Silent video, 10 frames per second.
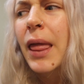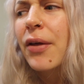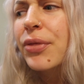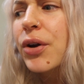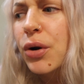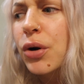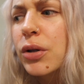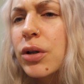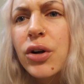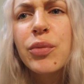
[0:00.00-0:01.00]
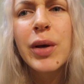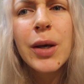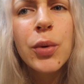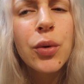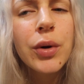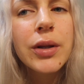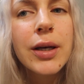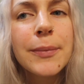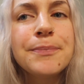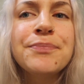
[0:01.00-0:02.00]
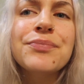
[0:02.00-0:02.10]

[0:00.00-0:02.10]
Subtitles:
And there are a lot of people with them.